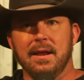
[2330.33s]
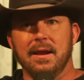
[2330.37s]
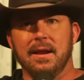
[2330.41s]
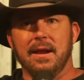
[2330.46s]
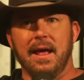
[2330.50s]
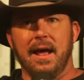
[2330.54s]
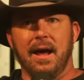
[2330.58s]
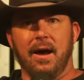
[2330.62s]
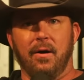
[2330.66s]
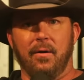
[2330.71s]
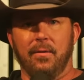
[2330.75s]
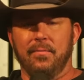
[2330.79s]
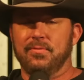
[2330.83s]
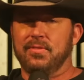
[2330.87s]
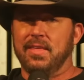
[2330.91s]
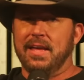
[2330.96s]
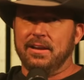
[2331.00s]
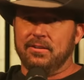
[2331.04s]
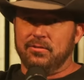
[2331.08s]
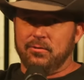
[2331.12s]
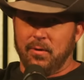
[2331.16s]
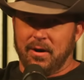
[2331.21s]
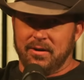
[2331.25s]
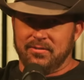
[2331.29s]
Now,
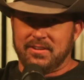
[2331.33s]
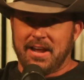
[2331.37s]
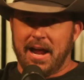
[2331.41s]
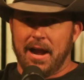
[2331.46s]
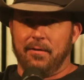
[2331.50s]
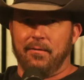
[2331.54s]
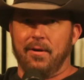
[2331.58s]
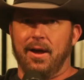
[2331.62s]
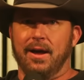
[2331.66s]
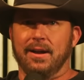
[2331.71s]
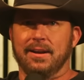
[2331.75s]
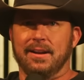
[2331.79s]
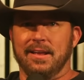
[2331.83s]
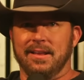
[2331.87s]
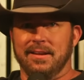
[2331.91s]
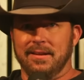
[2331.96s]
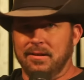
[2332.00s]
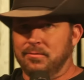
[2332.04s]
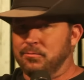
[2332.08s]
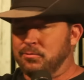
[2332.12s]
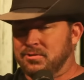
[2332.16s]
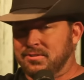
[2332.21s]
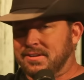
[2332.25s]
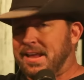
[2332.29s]
thanks to our
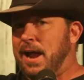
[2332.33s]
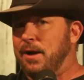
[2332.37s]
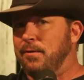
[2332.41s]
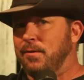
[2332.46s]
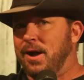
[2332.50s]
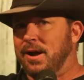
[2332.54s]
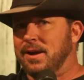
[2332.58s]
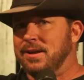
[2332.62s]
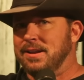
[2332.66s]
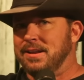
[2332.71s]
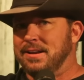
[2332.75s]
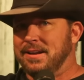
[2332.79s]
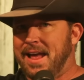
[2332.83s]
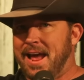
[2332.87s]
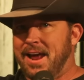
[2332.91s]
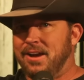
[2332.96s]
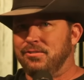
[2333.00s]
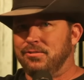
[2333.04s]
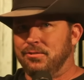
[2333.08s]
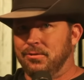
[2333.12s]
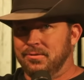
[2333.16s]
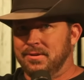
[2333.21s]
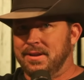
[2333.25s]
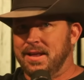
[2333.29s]
skyrocketing
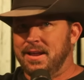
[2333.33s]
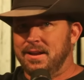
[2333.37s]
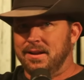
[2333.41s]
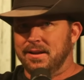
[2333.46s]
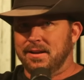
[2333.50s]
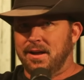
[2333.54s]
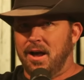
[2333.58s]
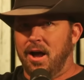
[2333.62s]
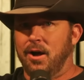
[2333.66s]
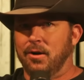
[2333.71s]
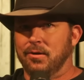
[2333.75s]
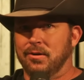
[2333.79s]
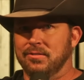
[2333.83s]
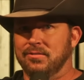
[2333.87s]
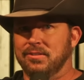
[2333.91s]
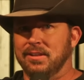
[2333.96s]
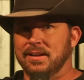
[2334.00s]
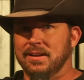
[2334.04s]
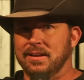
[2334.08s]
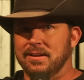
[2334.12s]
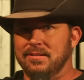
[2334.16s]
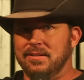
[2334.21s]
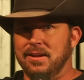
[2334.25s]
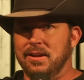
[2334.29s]
national debt and a Congress
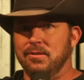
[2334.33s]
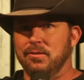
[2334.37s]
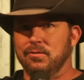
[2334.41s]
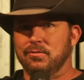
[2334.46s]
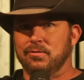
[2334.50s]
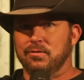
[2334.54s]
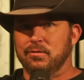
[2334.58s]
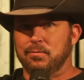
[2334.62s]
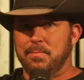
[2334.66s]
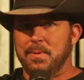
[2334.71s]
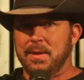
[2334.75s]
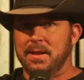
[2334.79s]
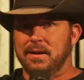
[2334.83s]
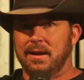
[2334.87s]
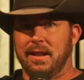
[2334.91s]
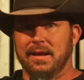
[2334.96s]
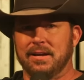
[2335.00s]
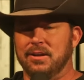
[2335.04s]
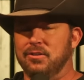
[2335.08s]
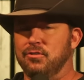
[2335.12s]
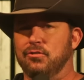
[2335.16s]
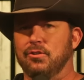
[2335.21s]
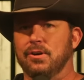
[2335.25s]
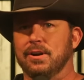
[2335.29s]
that continues to spend
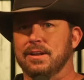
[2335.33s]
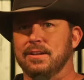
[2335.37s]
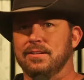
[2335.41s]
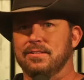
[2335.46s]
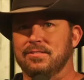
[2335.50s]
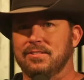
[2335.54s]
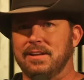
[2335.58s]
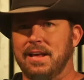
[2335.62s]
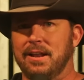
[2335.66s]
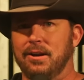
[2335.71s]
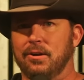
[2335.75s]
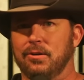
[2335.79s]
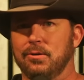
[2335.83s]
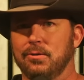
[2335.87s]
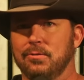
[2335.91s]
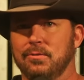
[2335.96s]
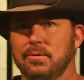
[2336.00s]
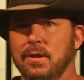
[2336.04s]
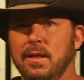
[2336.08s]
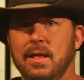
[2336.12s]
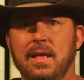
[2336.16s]
like a drunken sailor